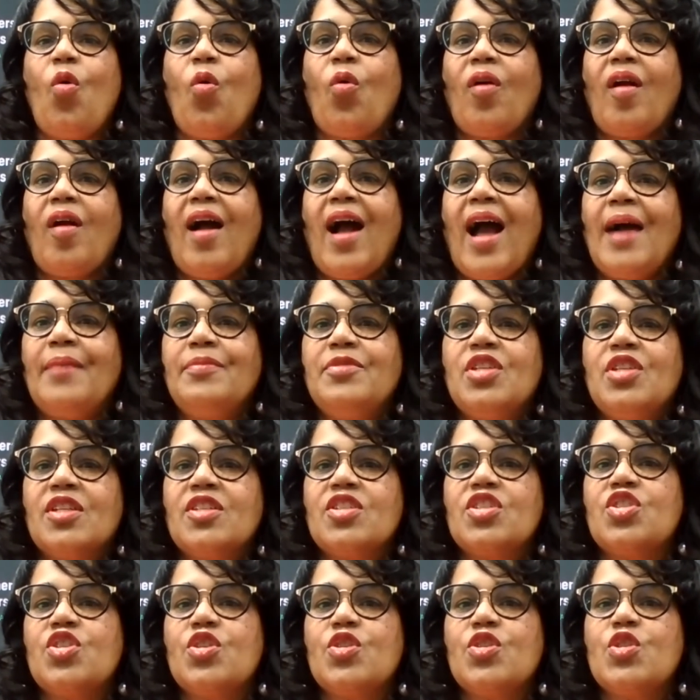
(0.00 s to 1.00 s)
or
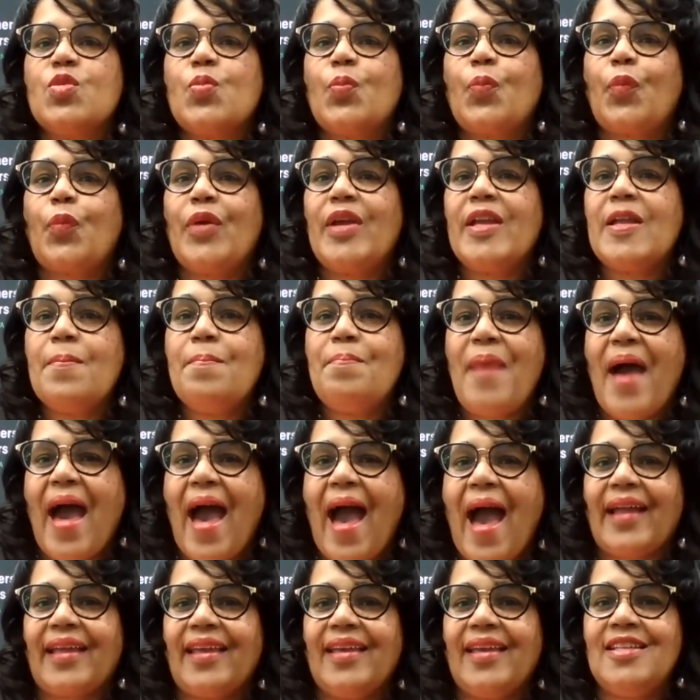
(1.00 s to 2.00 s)
objects to spring
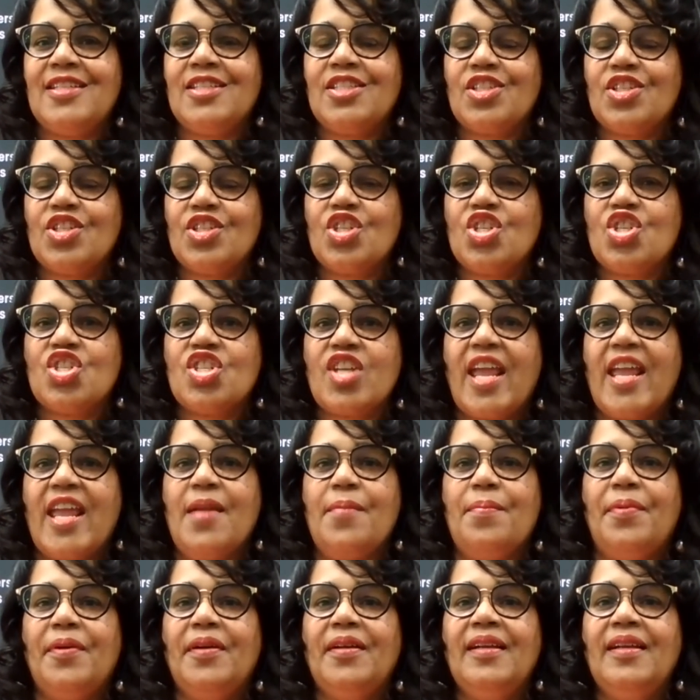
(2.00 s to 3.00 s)
back into
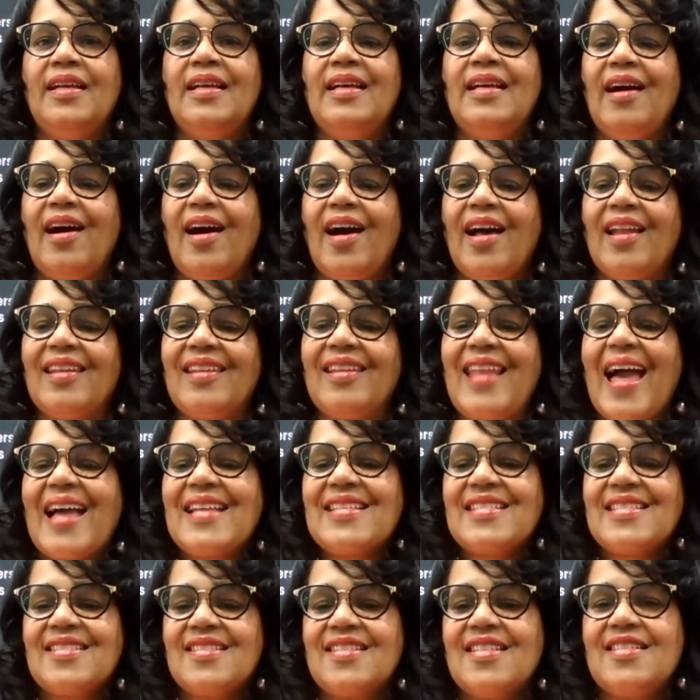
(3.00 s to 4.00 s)
shape,
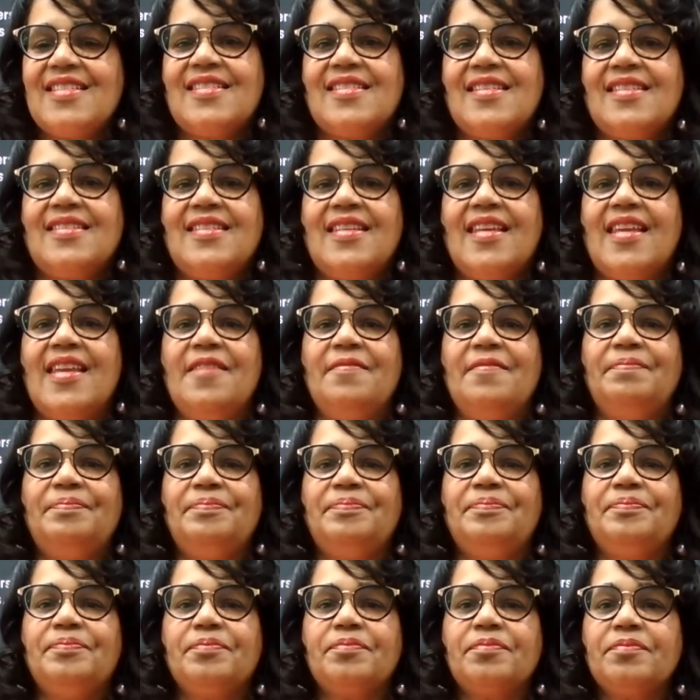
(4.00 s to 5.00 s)
elasticity.
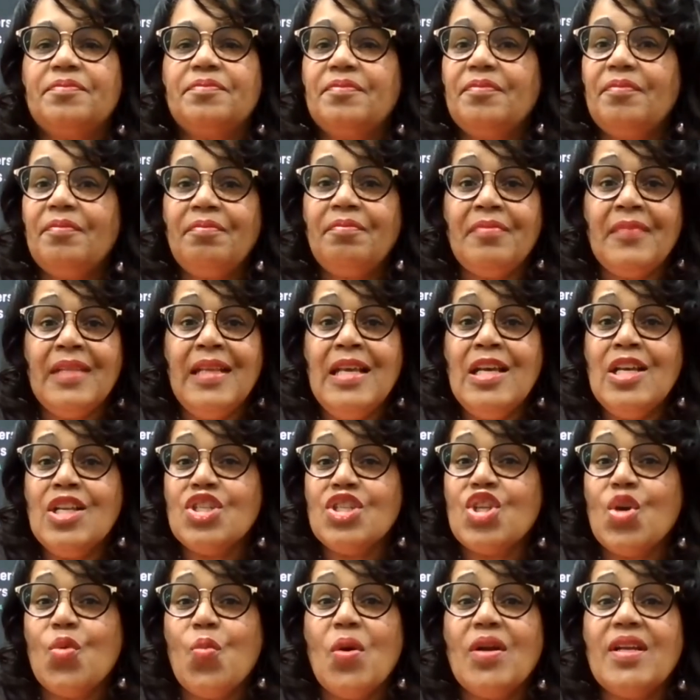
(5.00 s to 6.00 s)

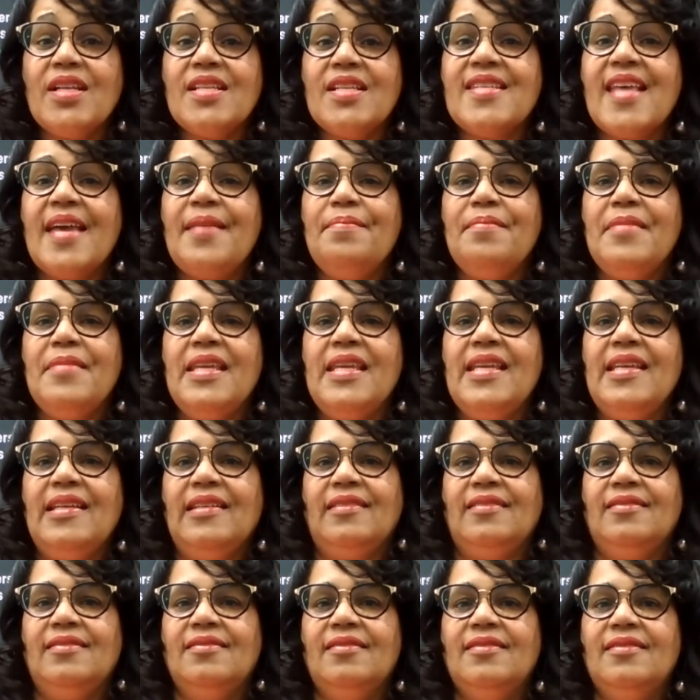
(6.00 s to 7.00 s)
So, what does that
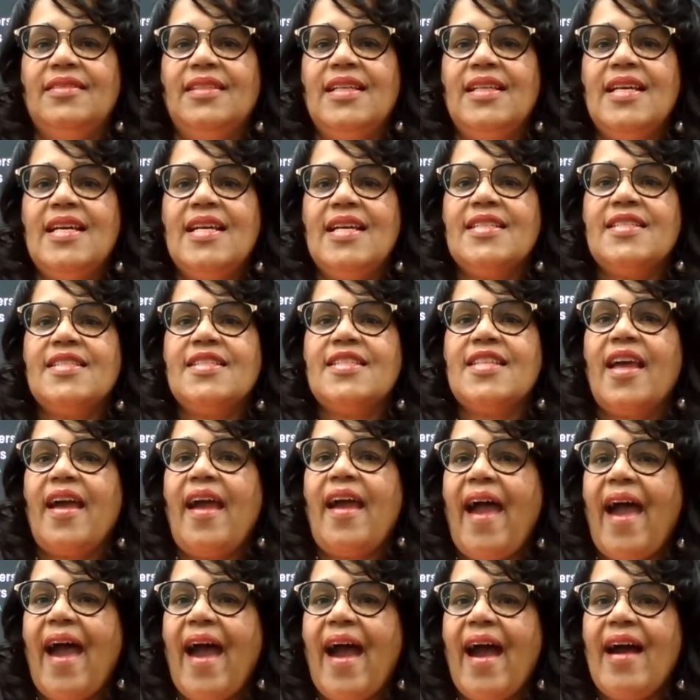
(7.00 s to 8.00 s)
mean to
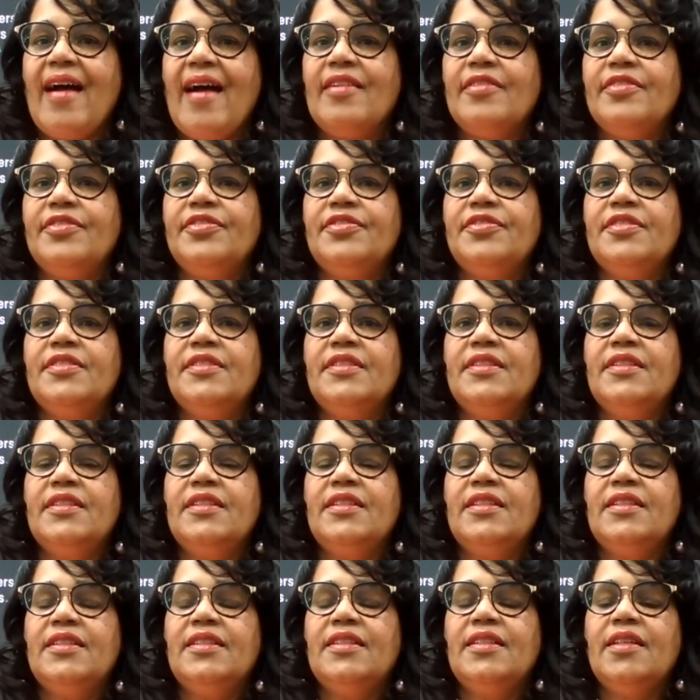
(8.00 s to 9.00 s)
have
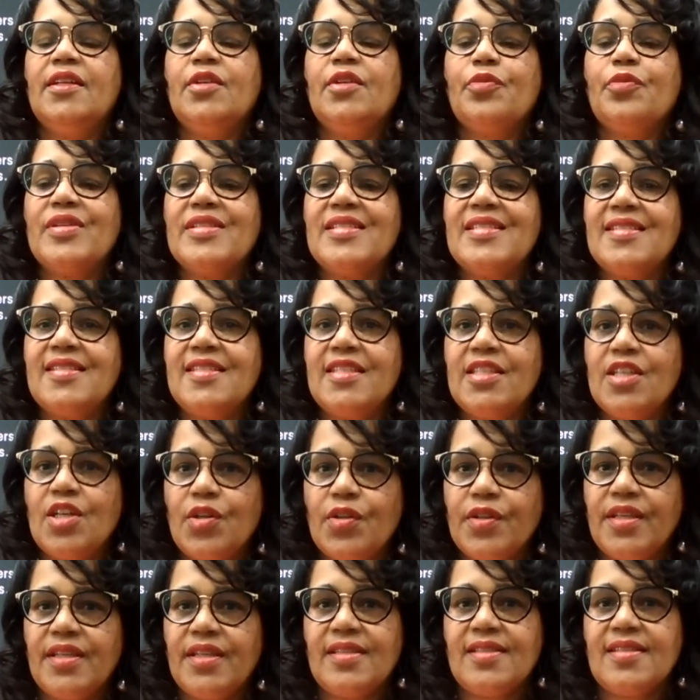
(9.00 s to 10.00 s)

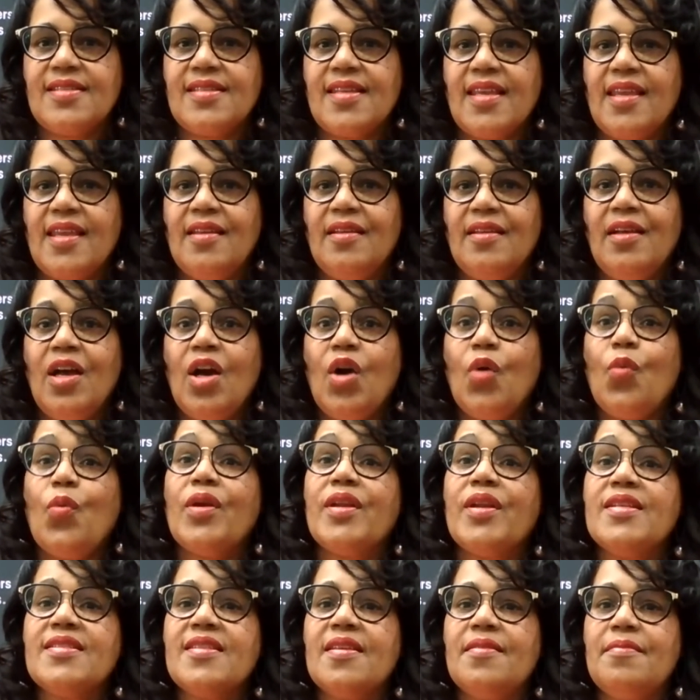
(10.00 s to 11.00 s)
resiliency?
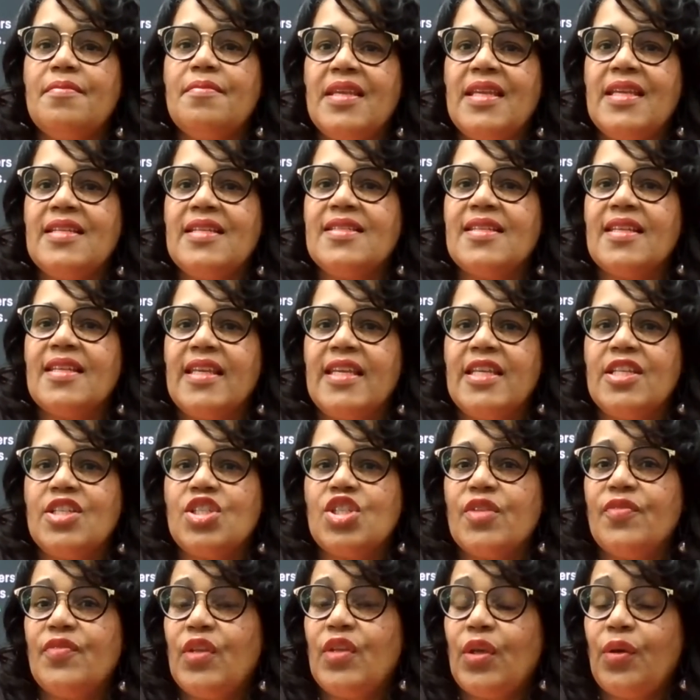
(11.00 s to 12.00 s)
What does it mean to
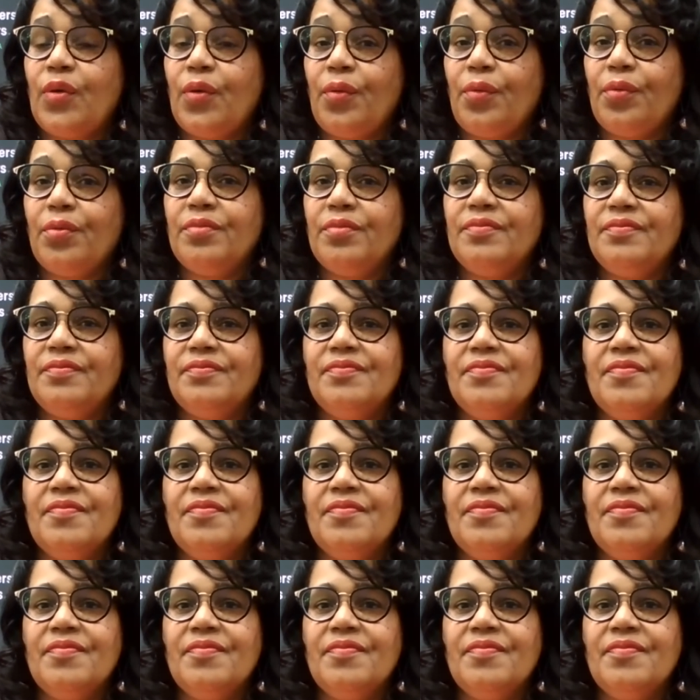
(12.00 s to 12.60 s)
each of you?